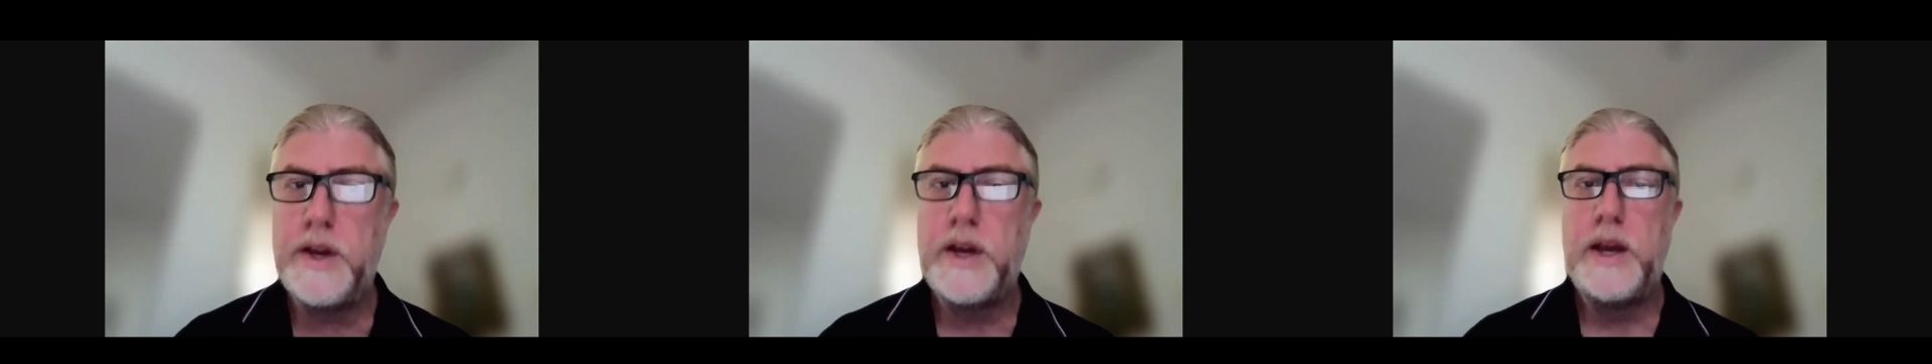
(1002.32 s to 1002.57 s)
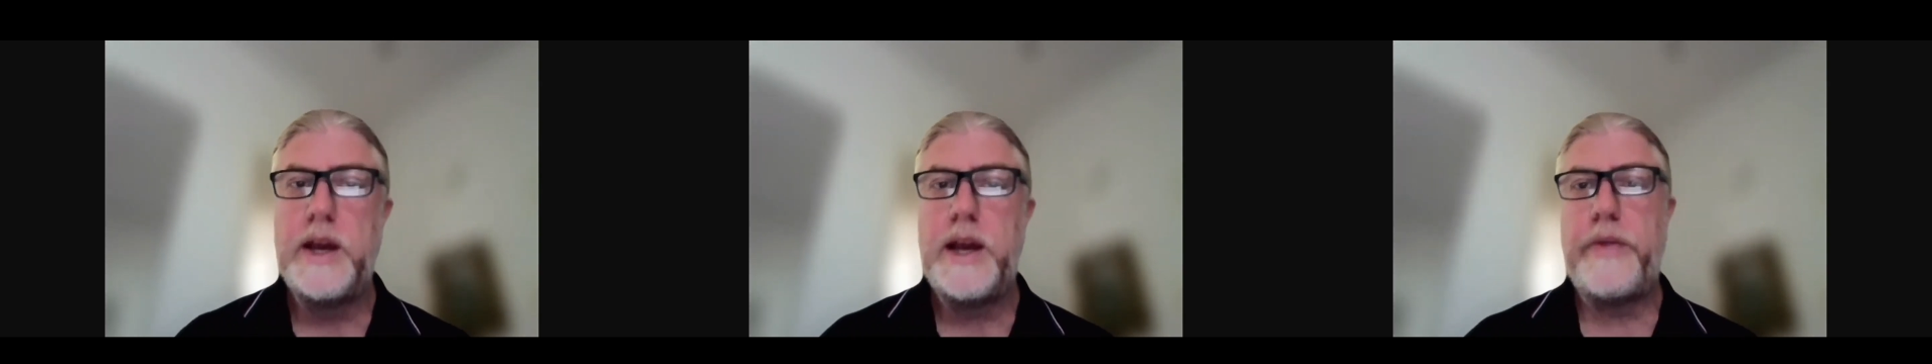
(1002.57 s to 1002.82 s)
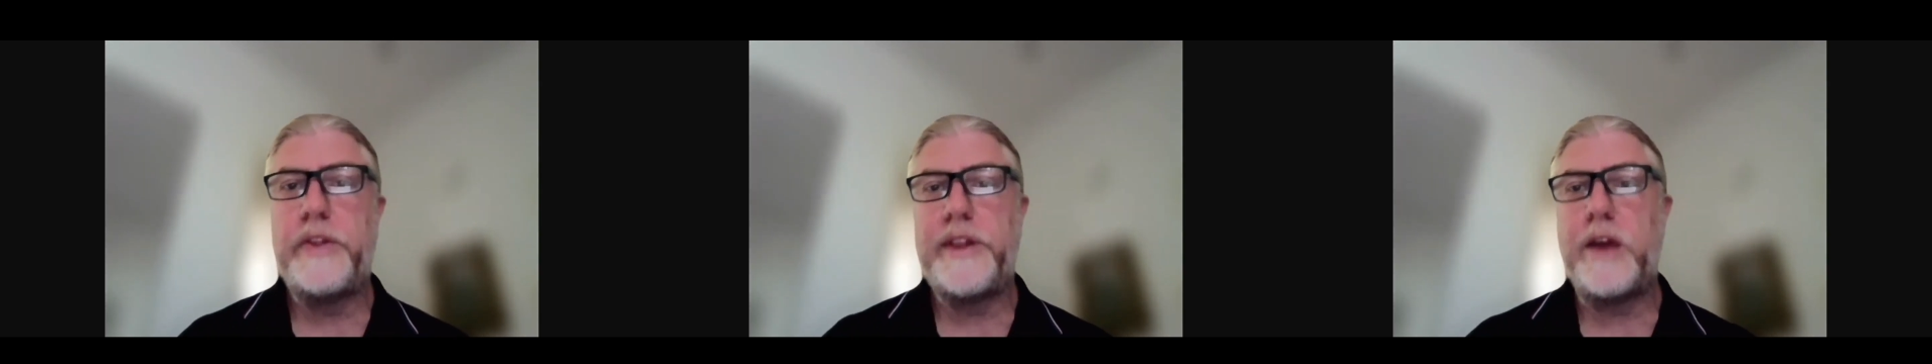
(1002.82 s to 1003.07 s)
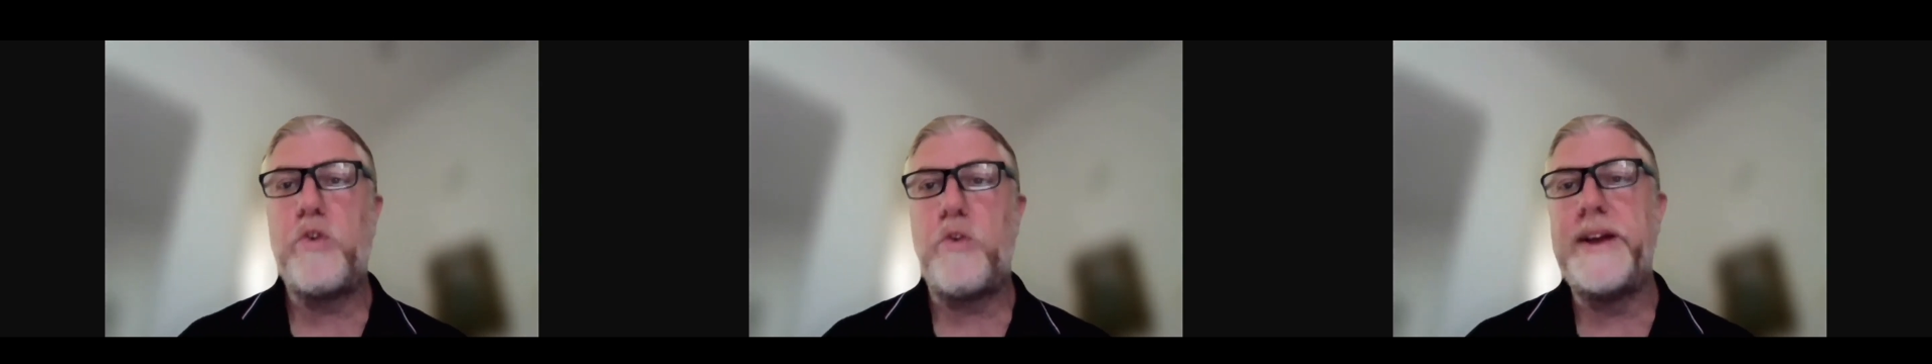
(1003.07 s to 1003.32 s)
And the
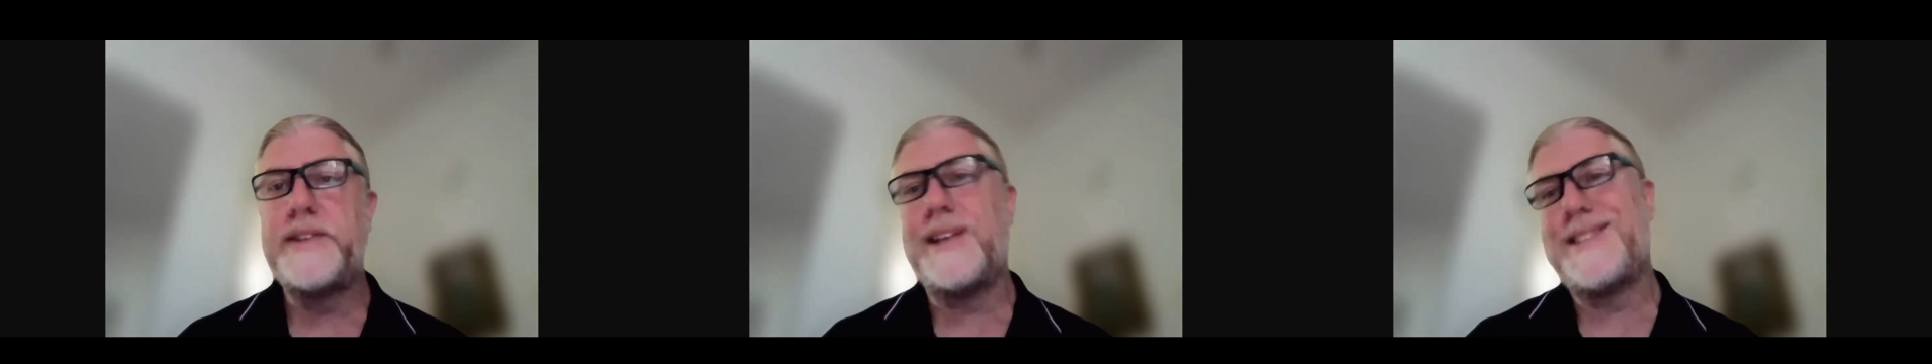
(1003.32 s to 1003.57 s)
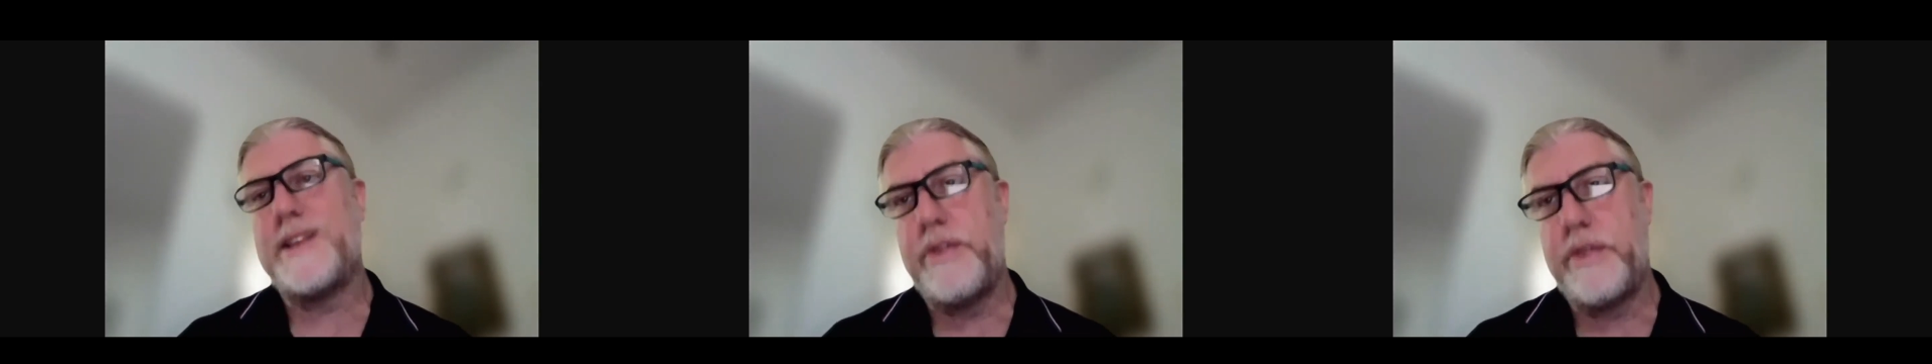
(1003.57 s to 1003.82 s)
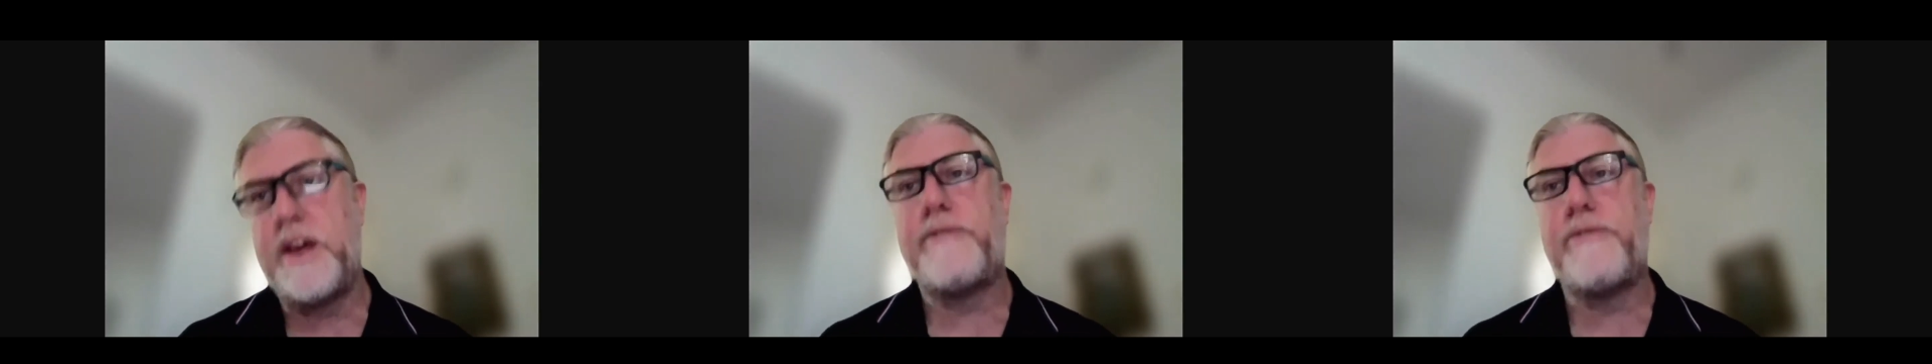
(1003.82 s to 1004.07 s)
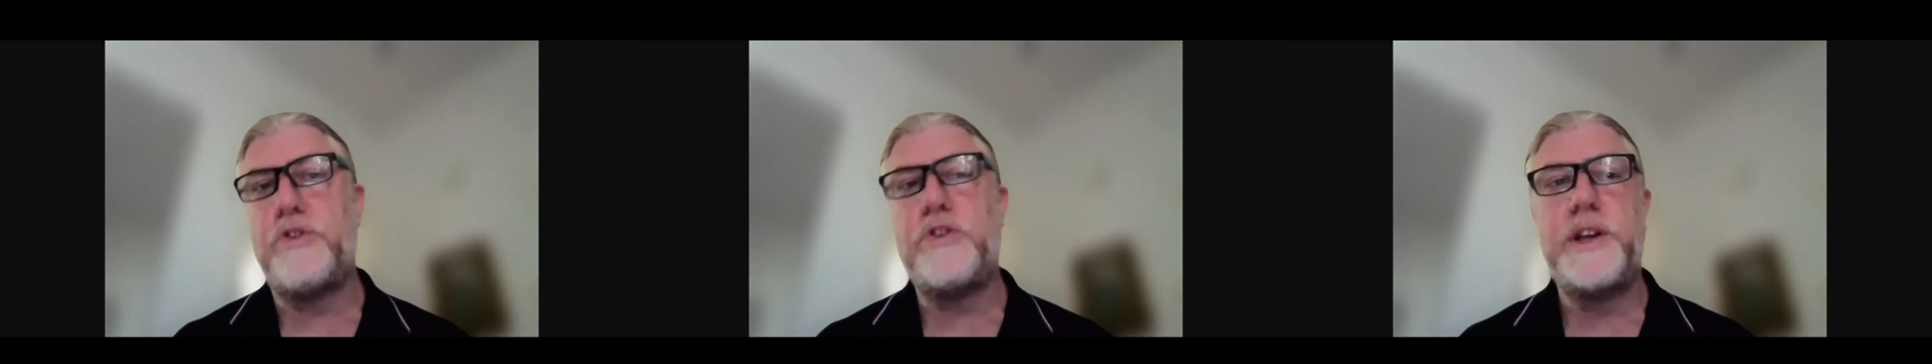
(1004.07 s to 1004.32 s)
take-home message,
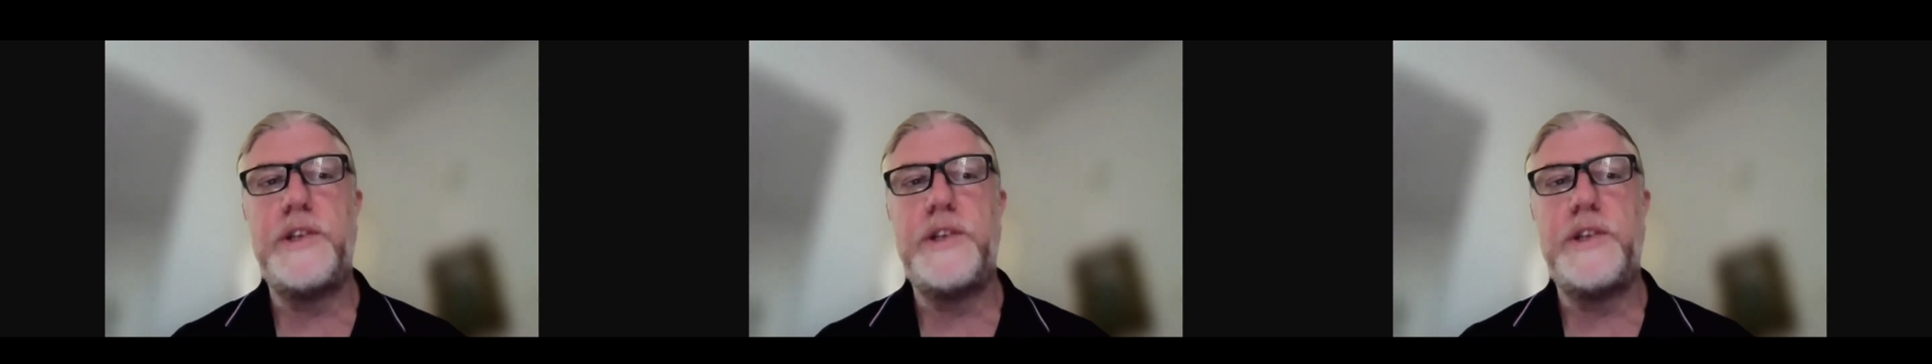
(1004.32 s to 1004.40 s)
therefore,